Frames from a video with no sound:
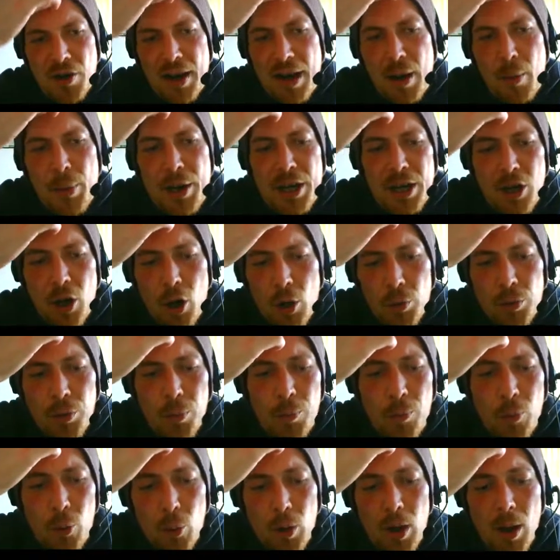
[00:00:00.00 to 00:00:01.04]
now, we can hold the
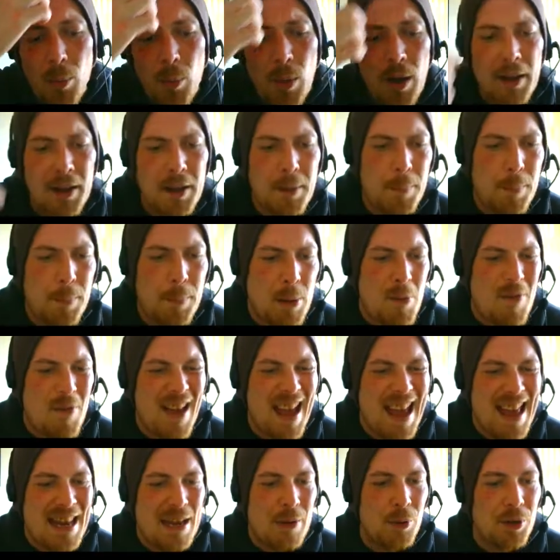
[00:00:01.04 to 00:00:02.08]
ball up well and compete with
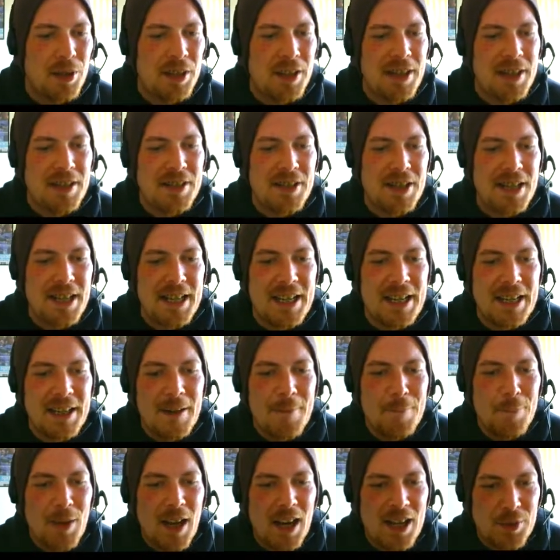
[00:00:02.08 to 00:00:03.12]
anyone in this league.
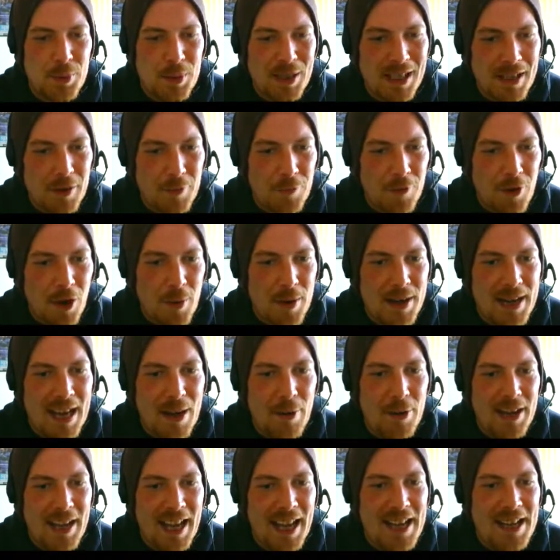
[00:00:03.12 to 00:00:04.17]
As we take the throw in
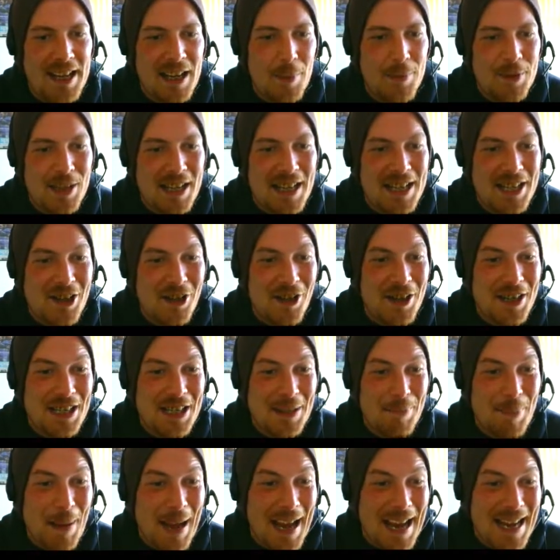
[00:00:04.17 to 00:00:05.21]
now, and Kane comes in, he's got his
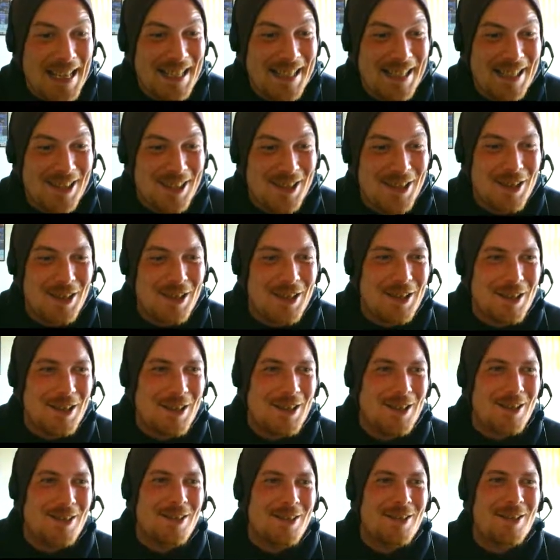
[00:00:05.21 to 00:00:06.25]
space!
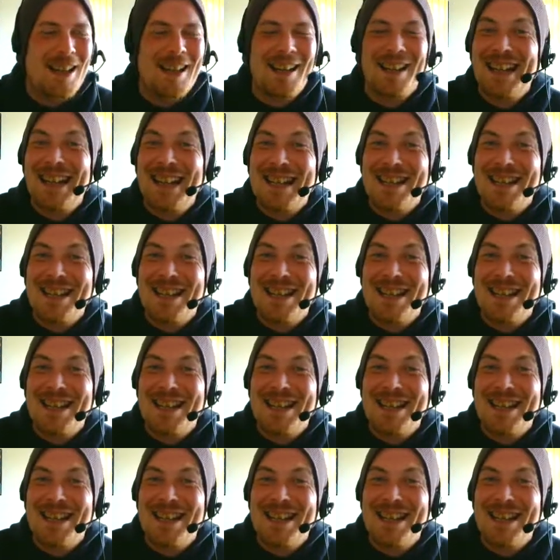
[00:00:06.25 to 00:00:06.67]
Oh! And I get